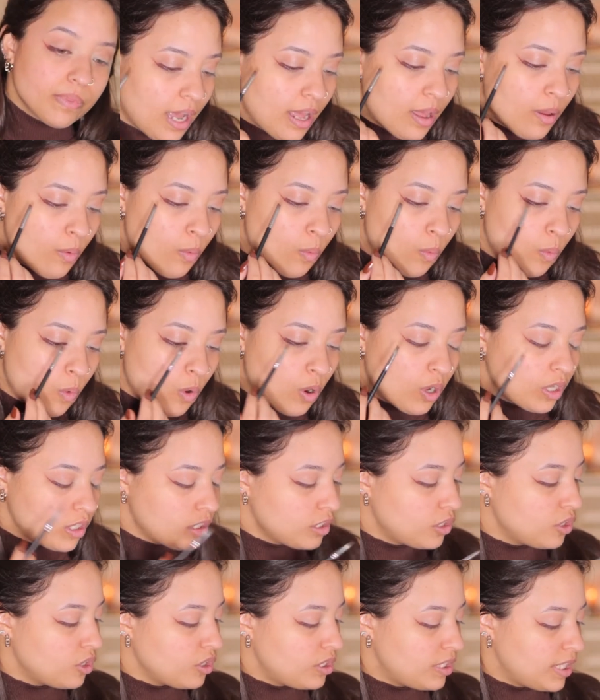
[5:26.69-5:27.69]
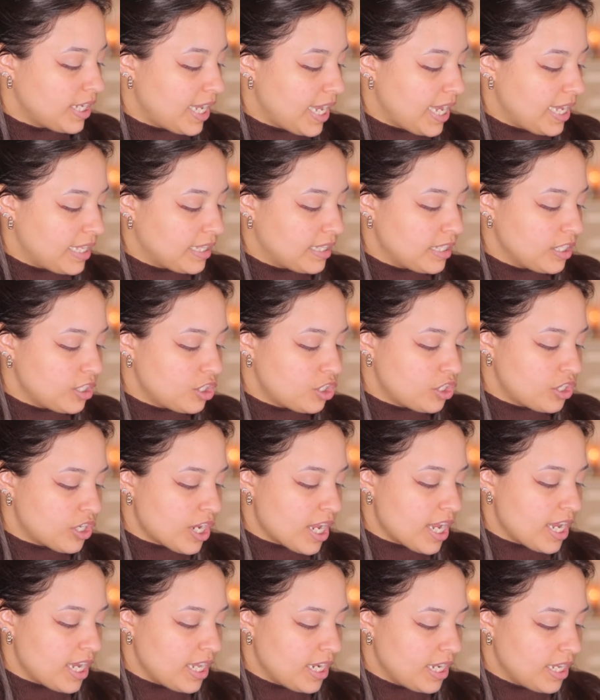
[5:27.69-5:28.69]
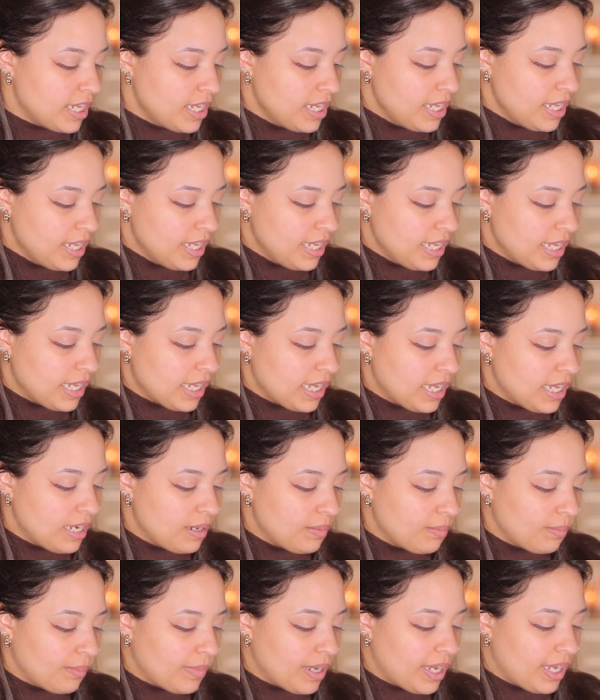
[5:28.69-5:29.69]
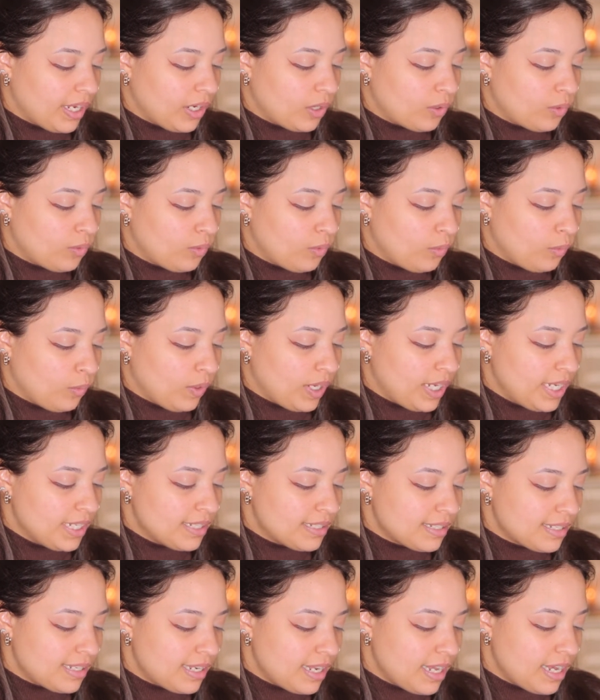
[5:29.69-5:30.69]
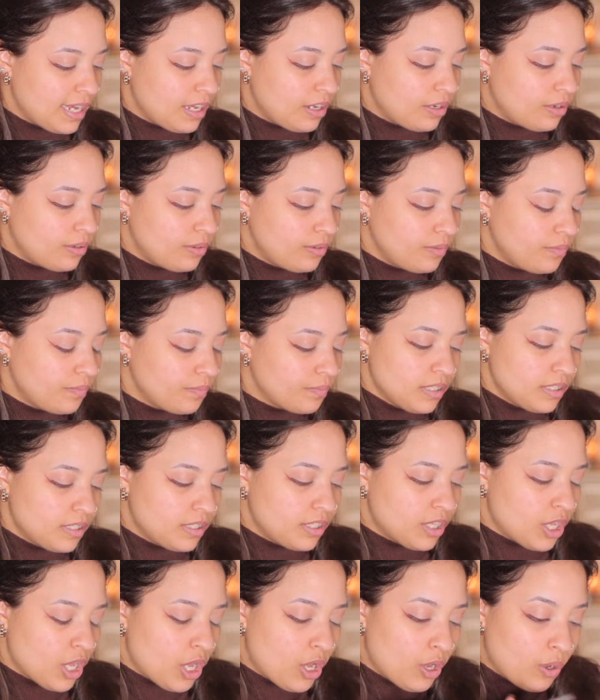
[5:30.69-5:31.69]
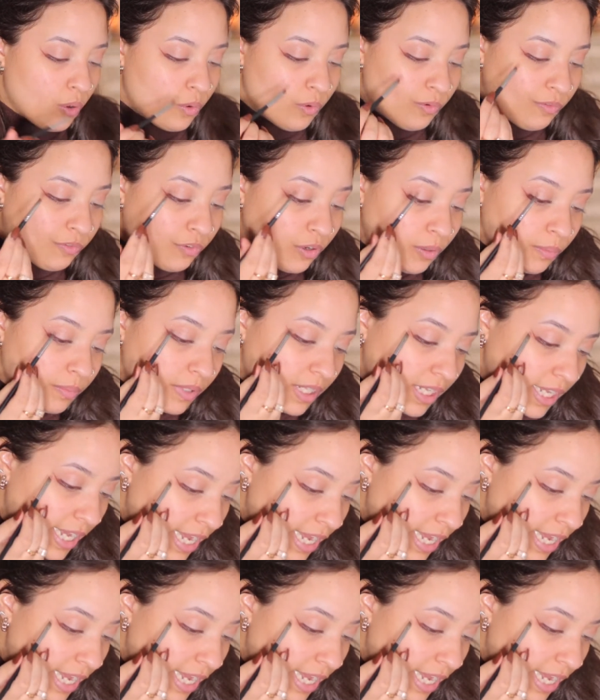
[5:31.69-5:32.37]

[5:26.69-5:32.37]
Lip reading: I want to take the shade in my crease now. So from the